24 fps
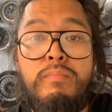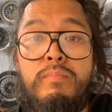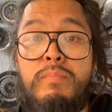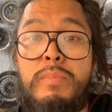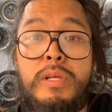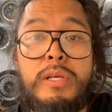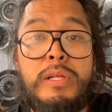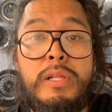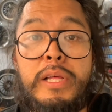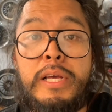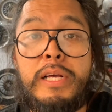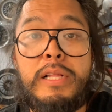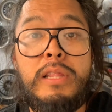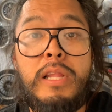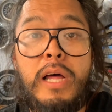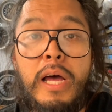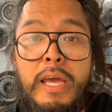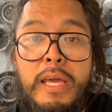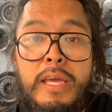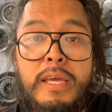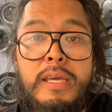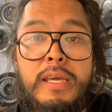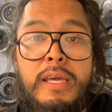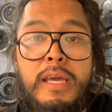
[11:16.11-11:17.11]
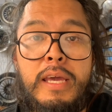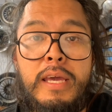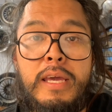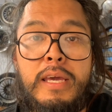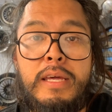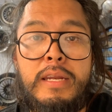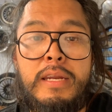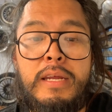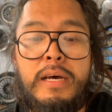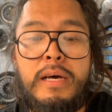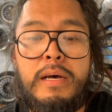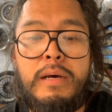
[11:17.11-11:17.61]
click like
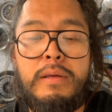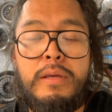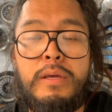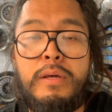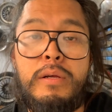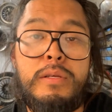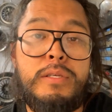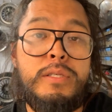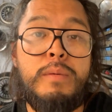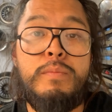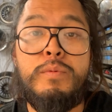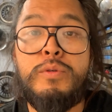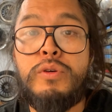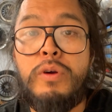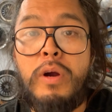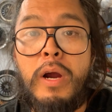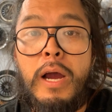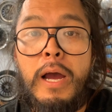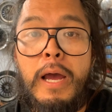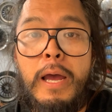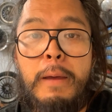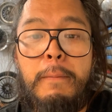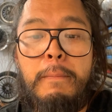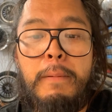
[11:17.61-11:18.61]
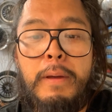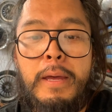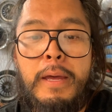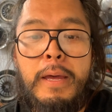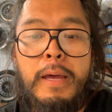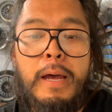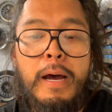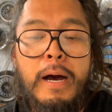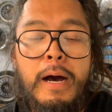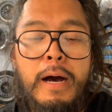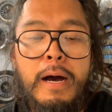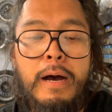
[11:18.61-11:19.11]
and subscribe,
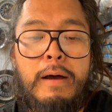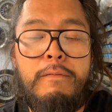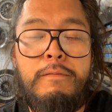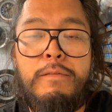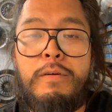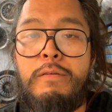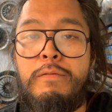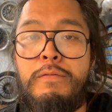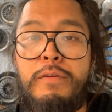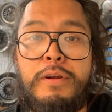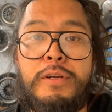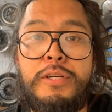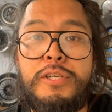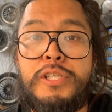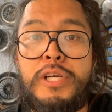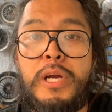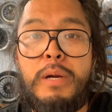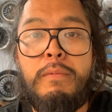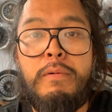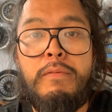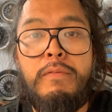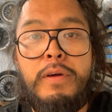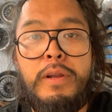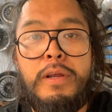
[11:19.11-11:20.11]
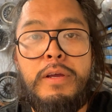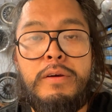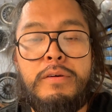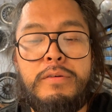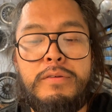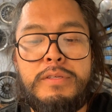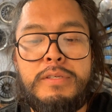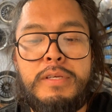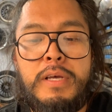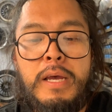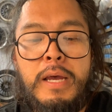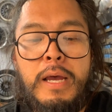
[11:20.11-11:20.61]
and feel free to share my
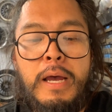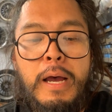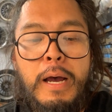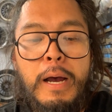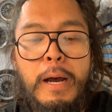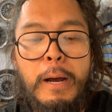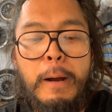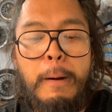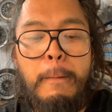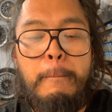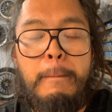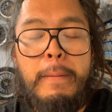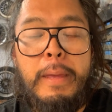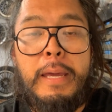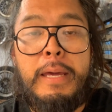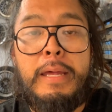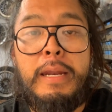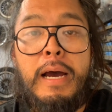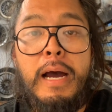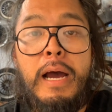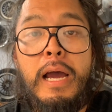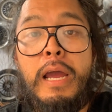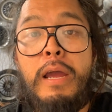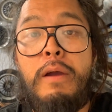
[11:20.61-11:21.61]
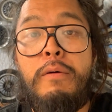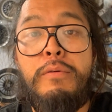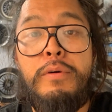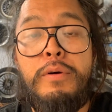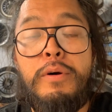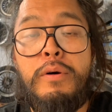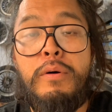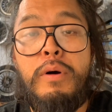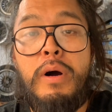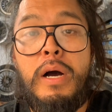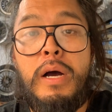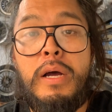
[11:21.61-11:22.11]
videos. And I
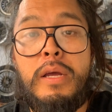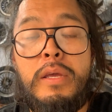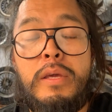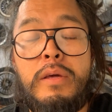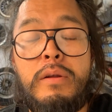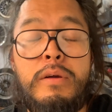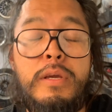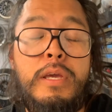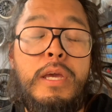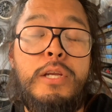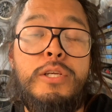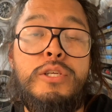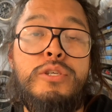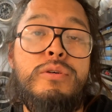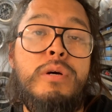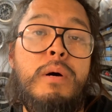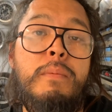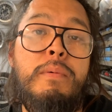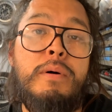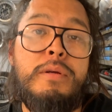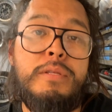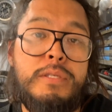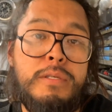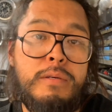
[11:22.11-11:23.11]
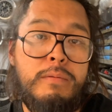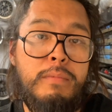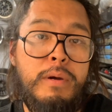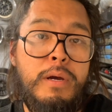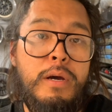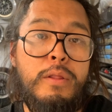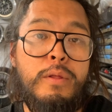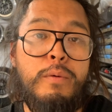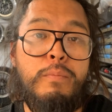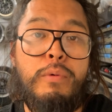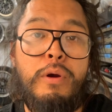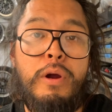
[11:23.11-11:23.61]
will catch you up on some of my
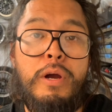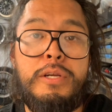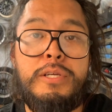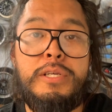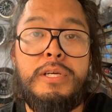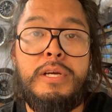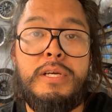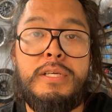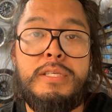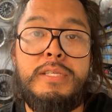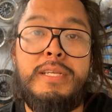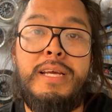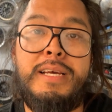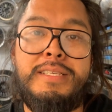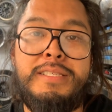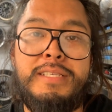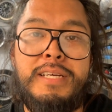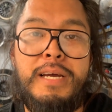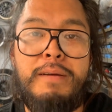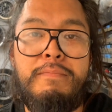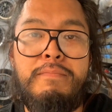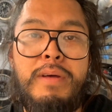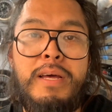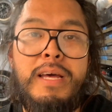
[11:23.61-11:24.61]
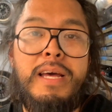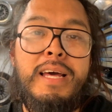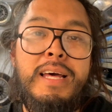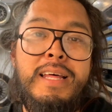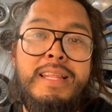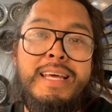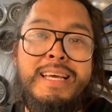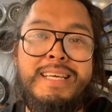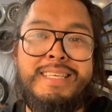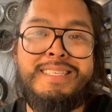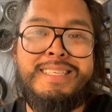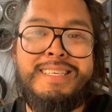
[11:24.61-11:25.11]
other projects next time.
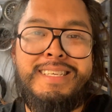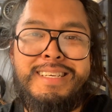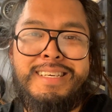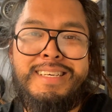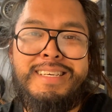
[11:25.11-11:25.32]
Thanks.